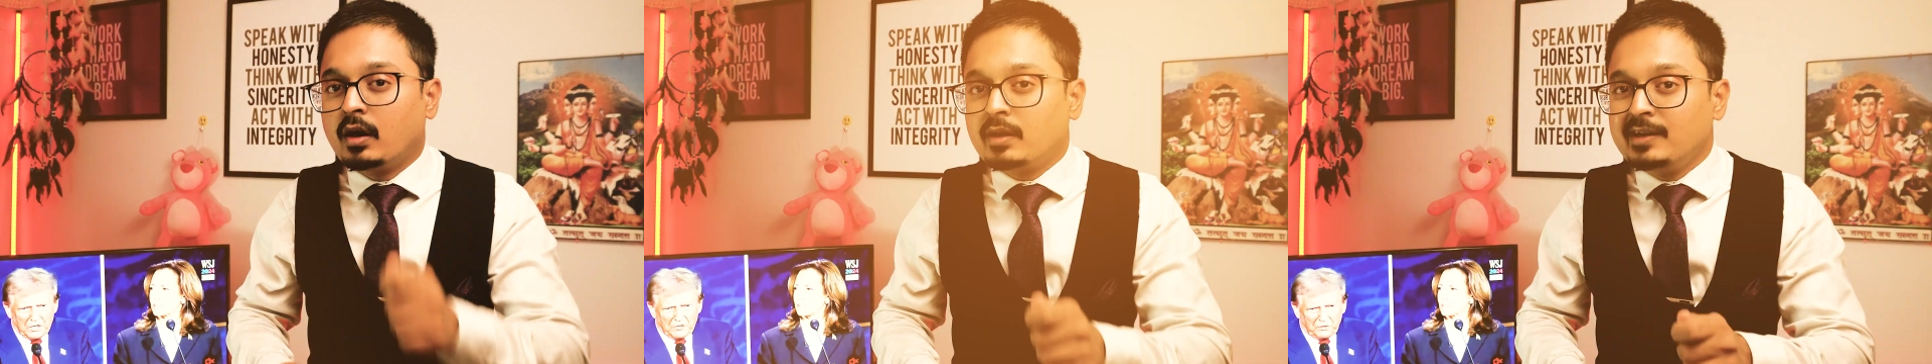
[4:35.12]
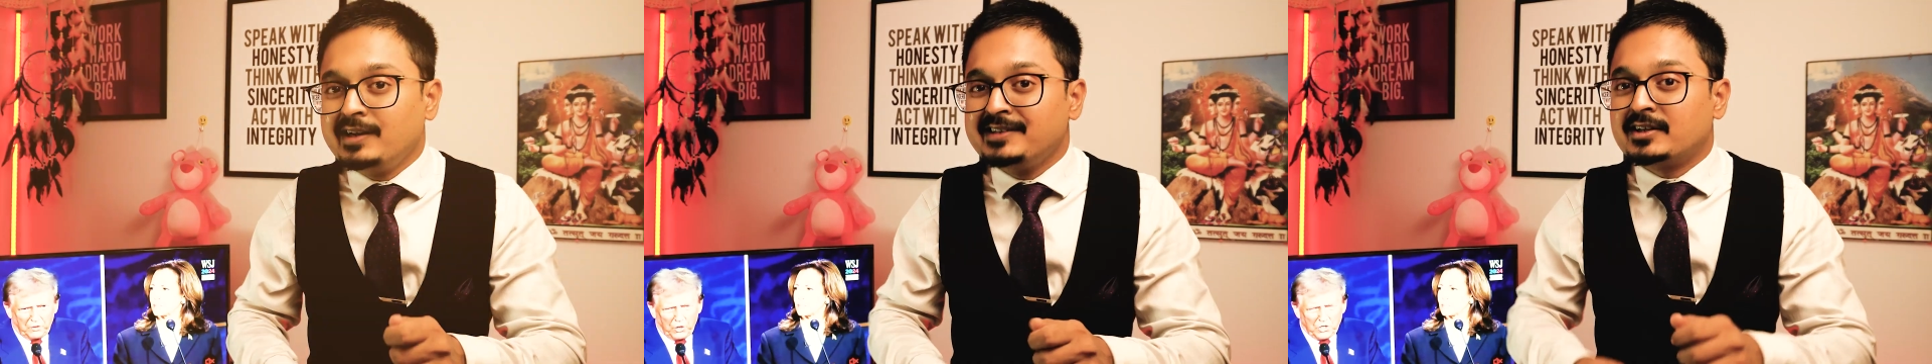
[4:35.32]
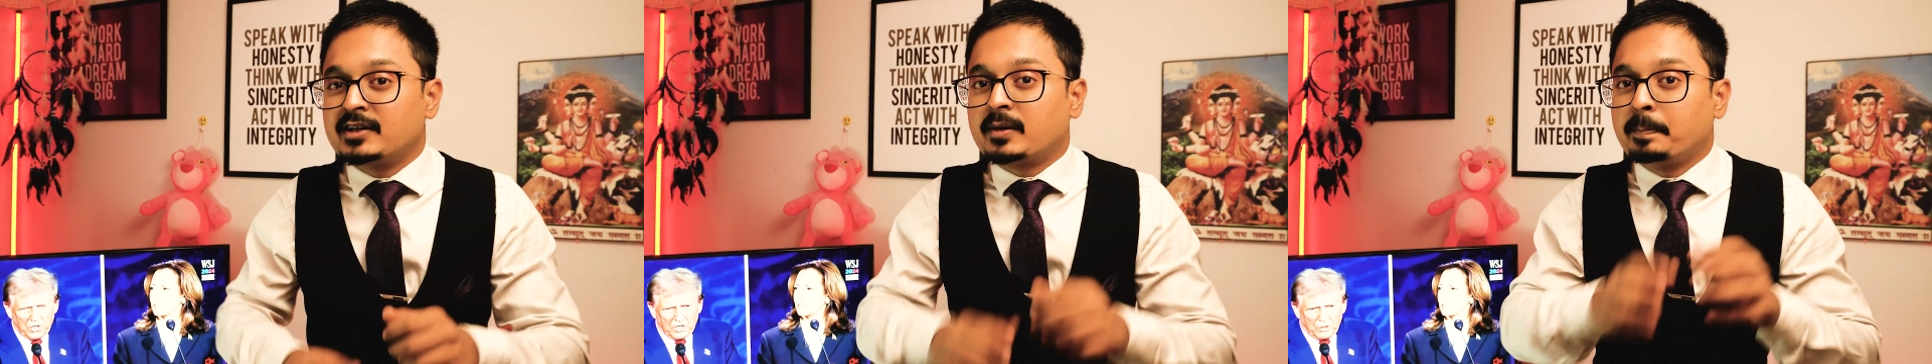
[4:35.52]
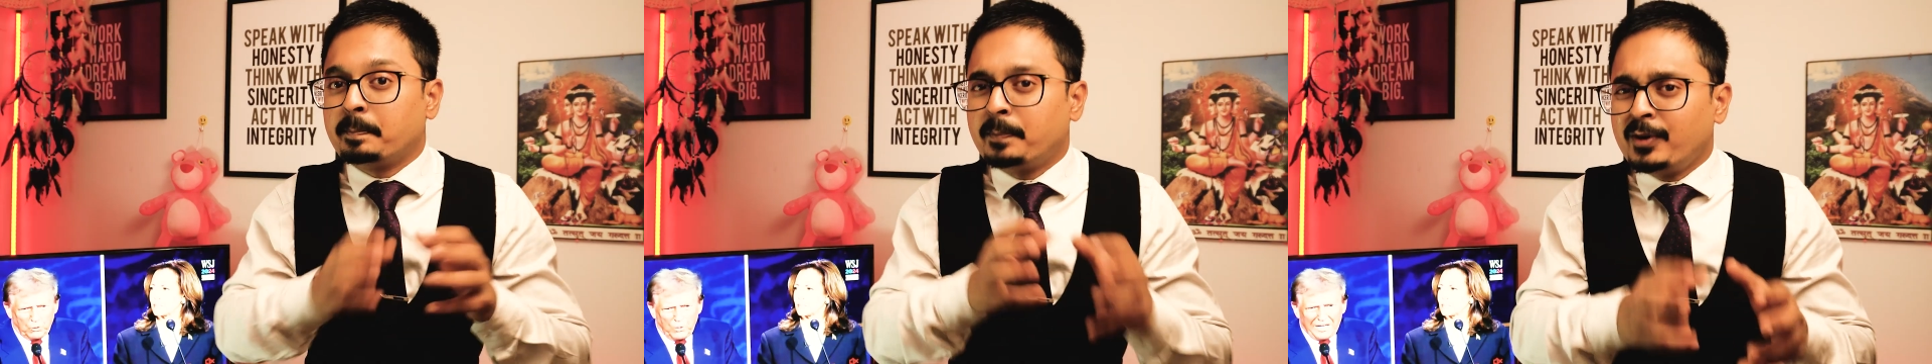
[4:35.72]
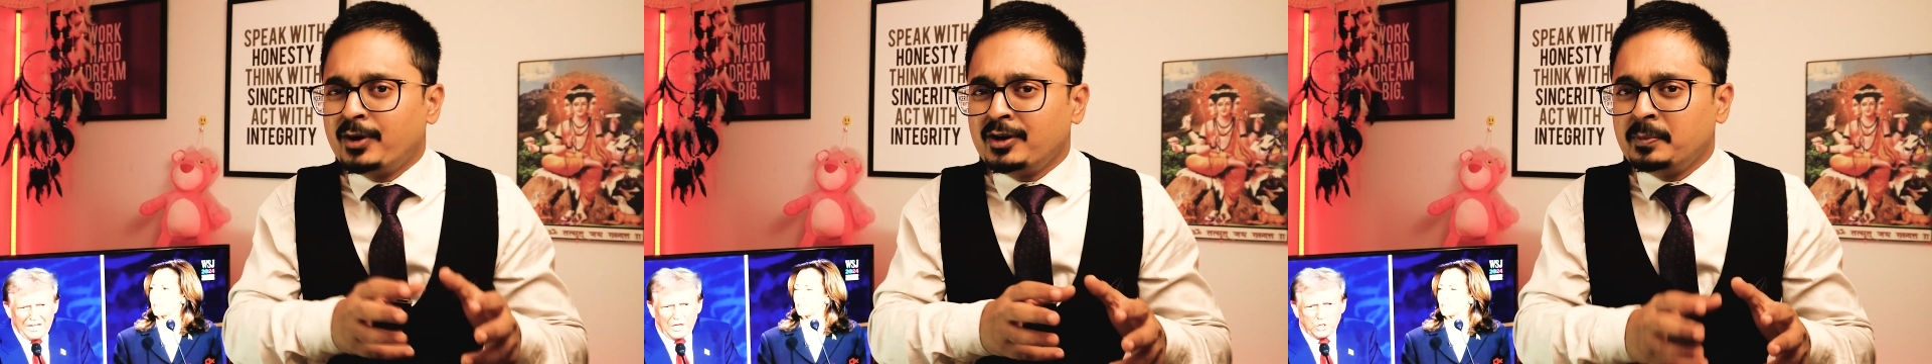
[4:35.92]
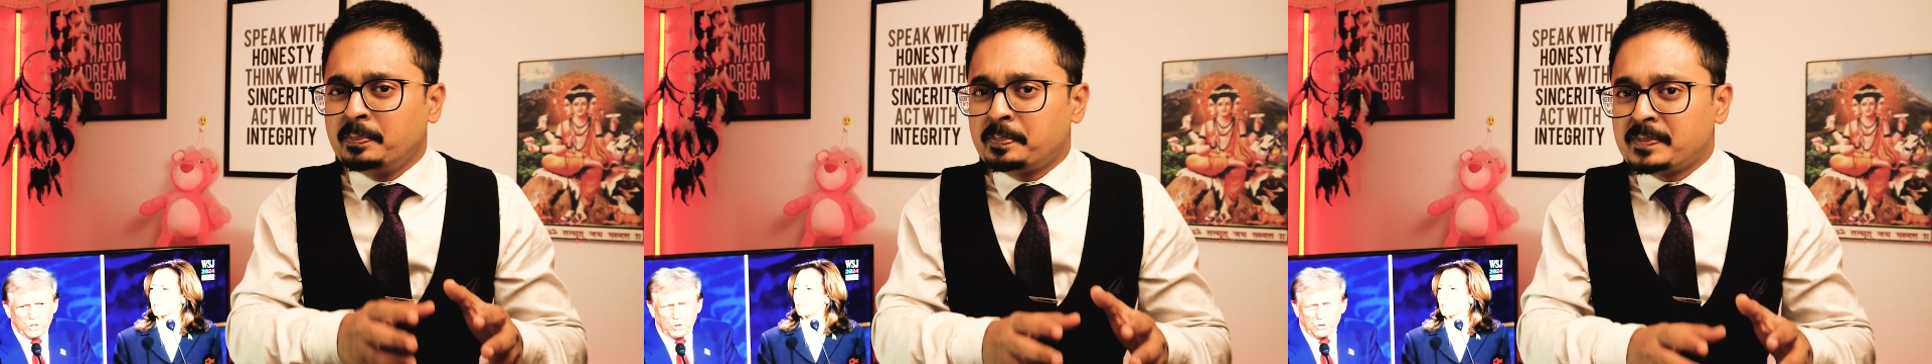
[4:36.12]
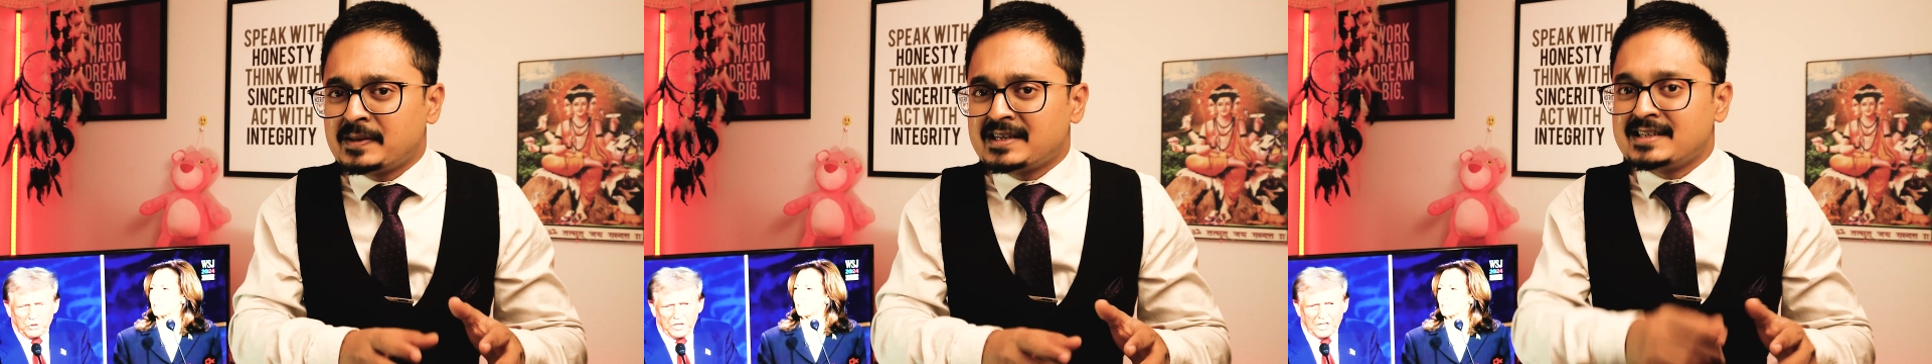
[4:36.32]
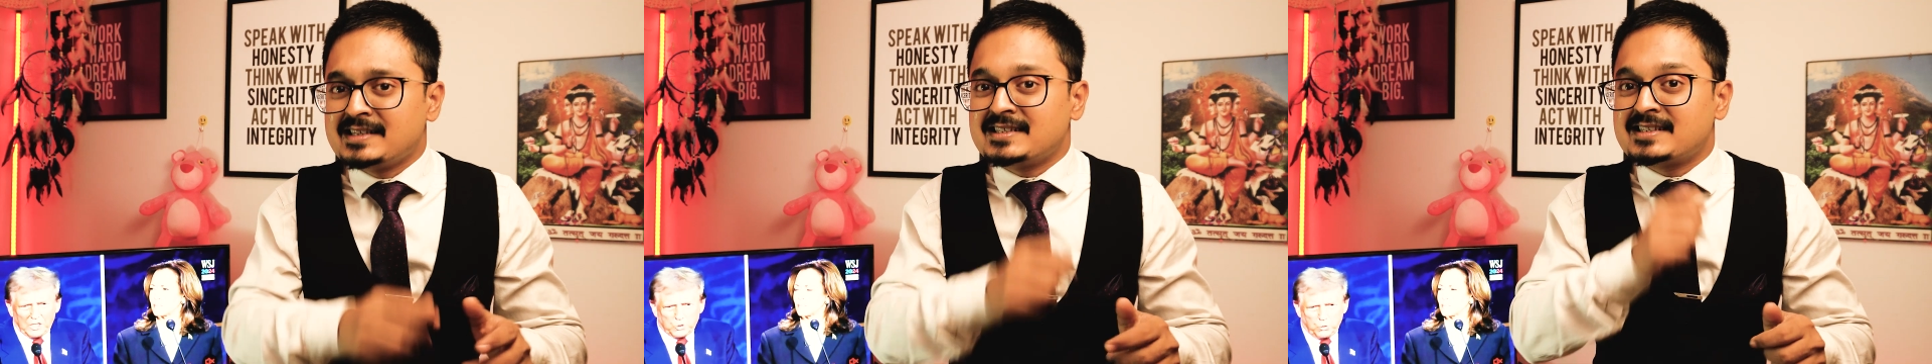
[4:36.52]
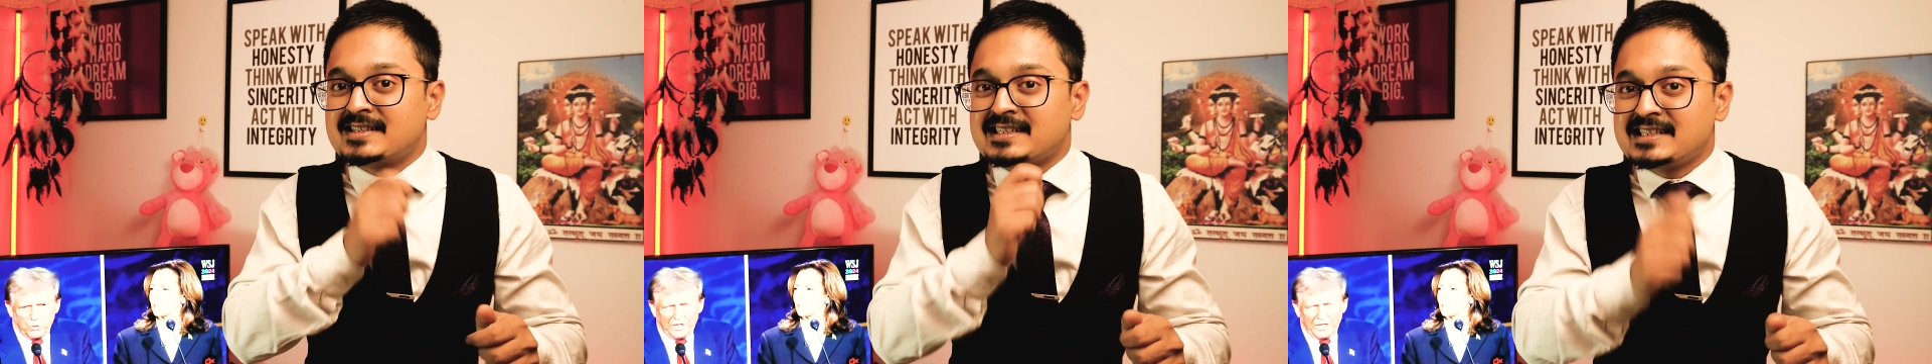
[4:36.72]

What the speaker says: Earlier, per piece